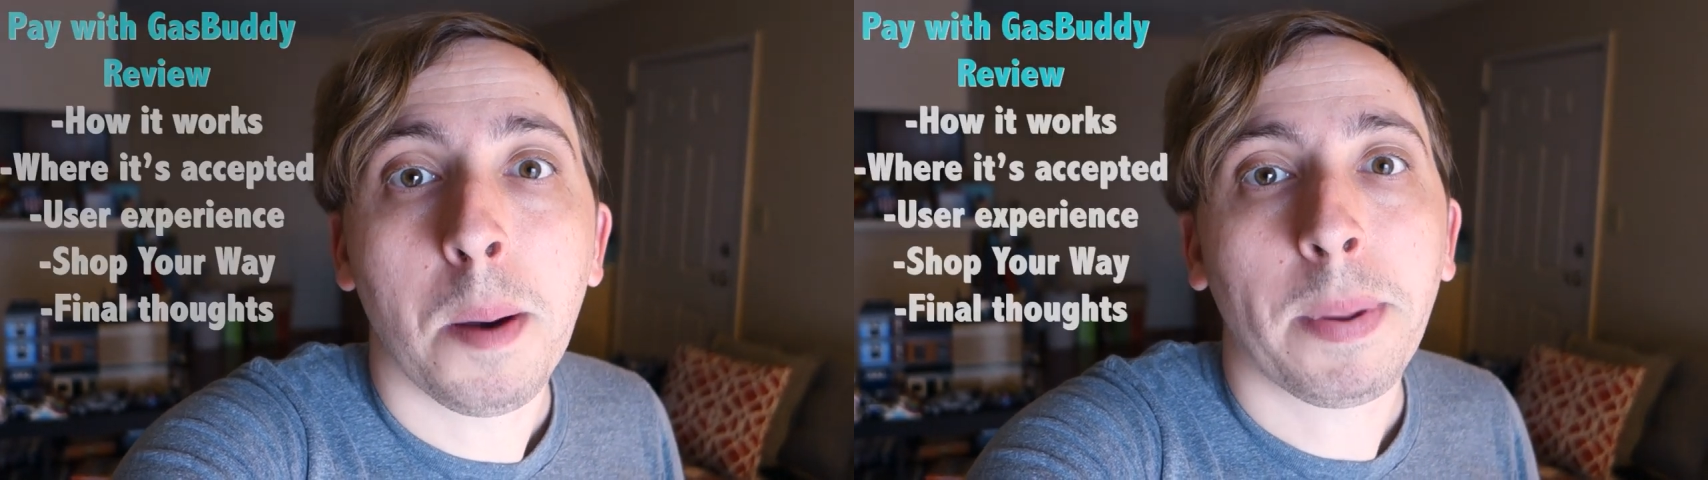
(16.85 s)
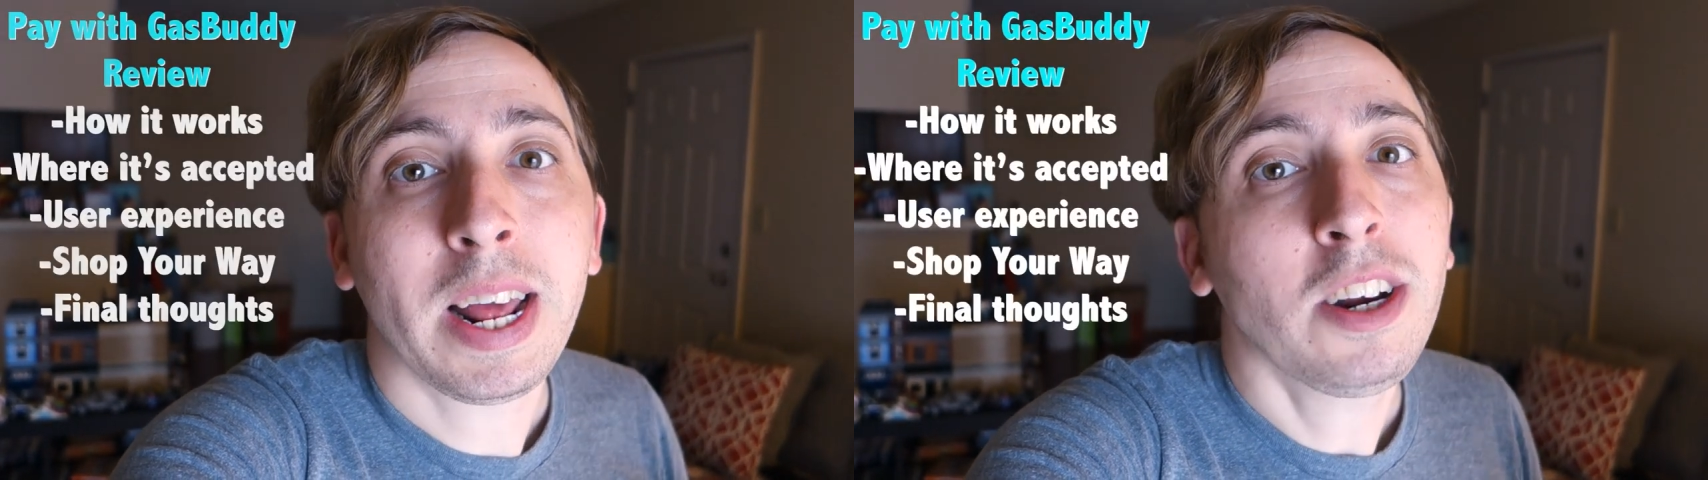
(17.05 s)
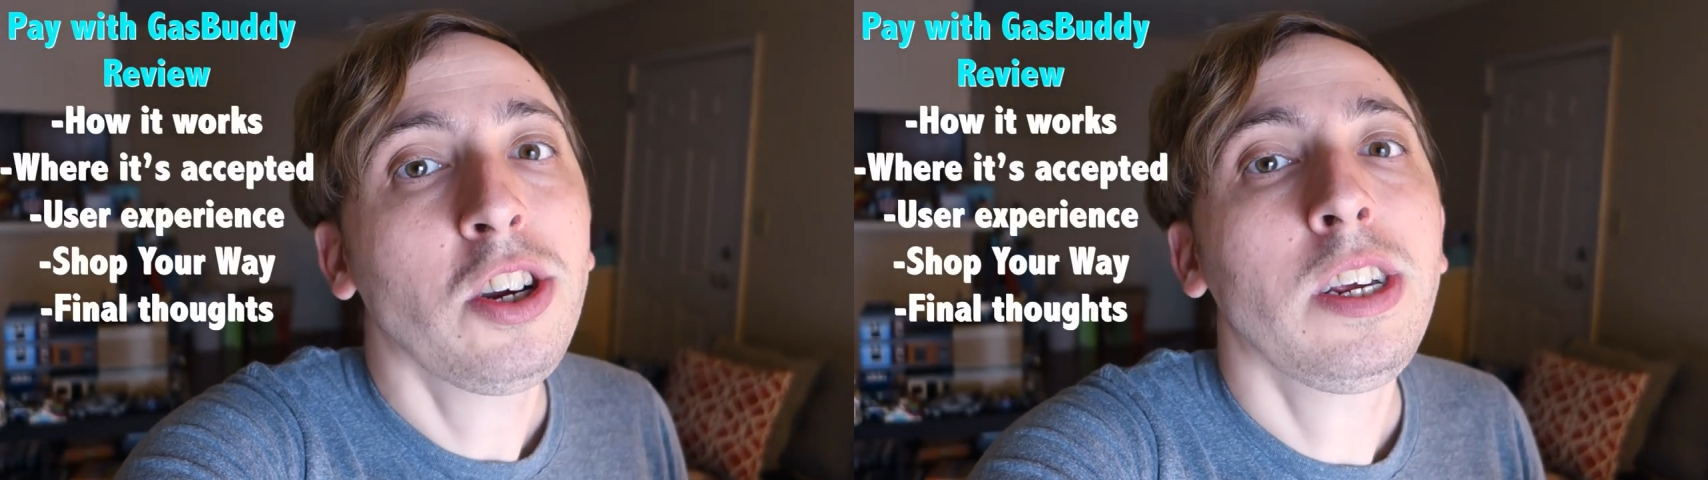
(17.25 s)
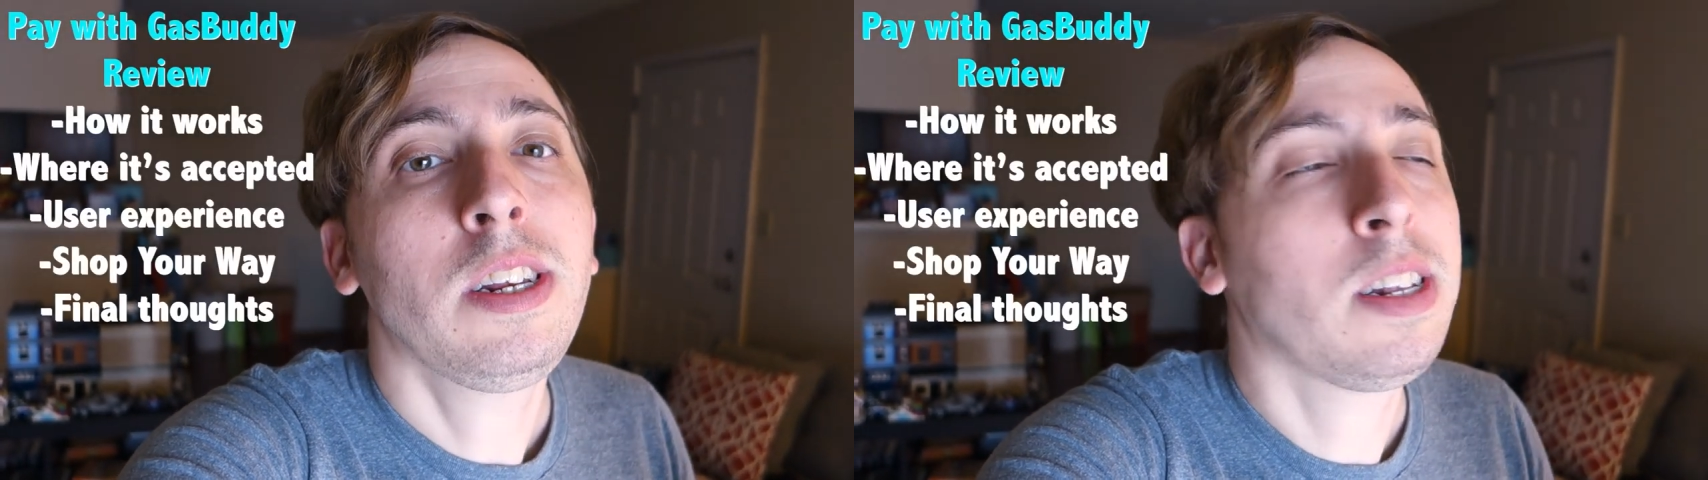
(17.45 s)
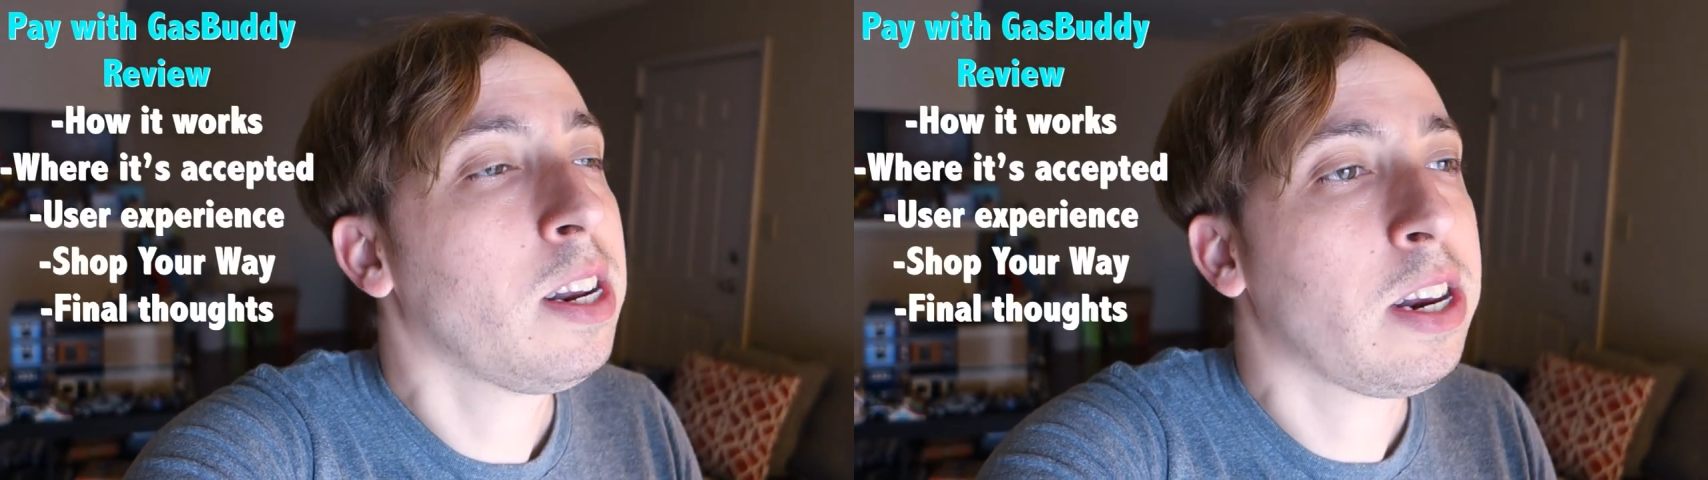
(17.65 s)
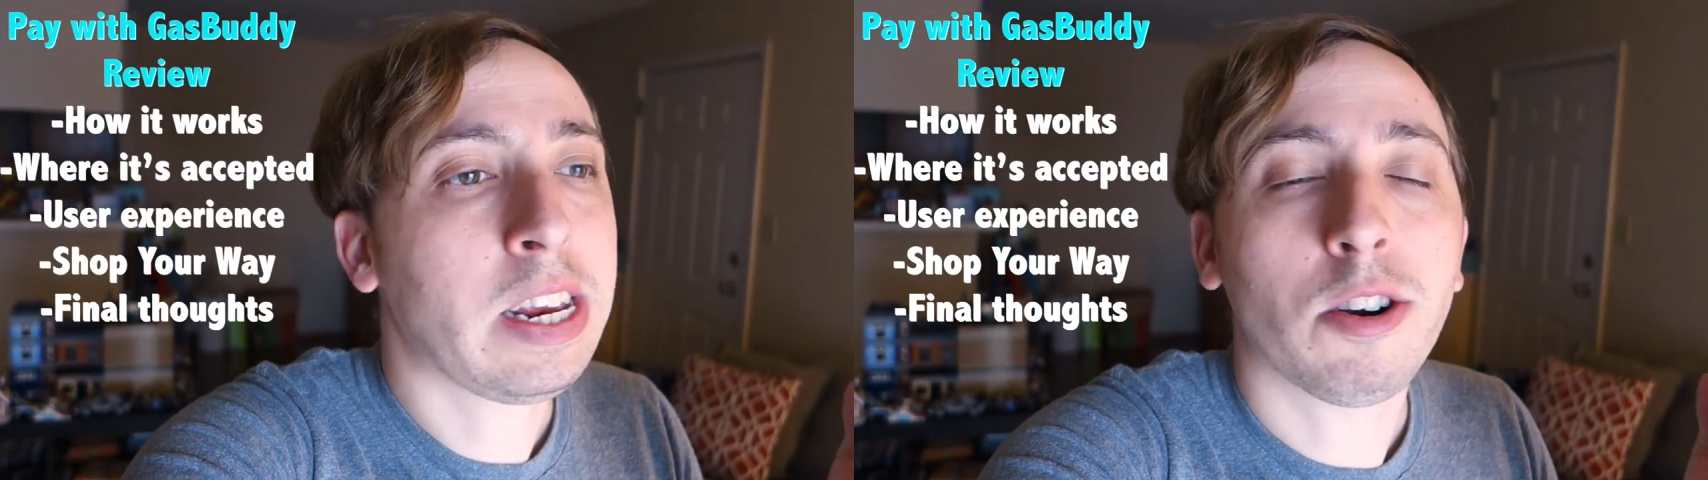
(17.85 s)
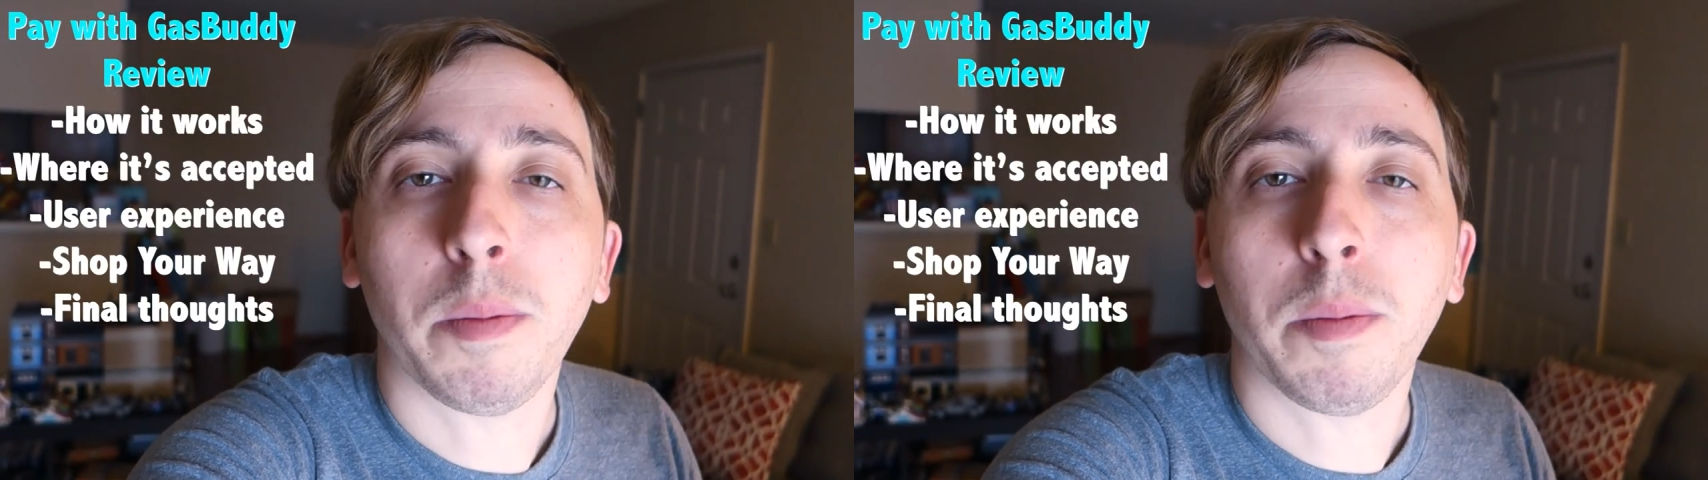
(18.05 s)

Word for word: but I actually didn't hear